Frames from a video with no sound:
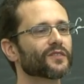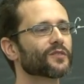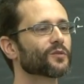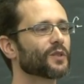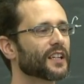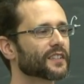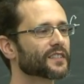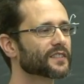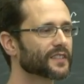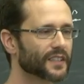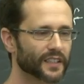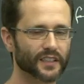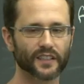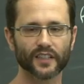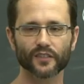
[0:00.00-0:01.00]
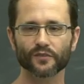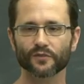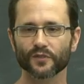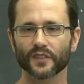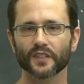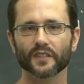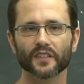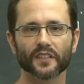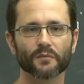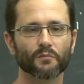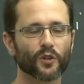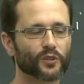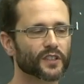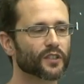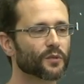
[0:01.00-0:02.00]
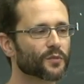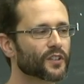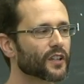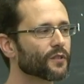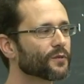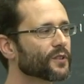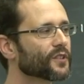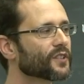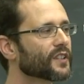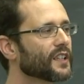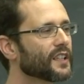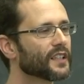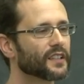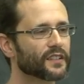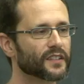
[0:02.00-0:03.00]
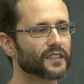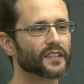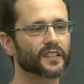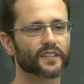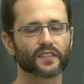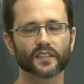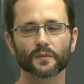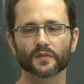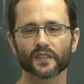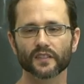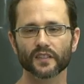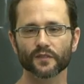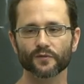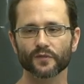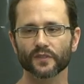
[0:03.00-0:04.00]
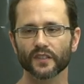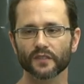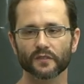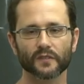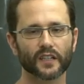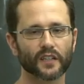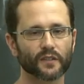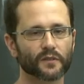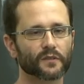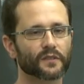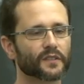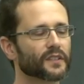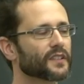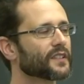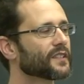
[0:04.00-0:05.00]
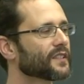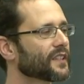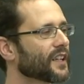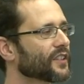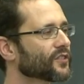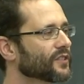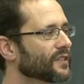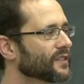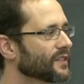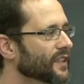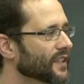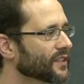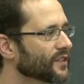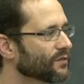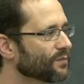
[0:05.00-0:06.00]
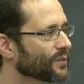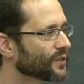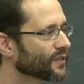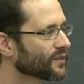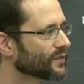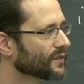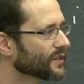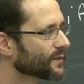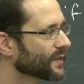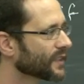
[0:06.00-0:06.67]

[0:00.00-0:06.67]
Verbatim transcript: to us uh, kind of uh, mortal observers, it seems as if there are uh, actual negative points to this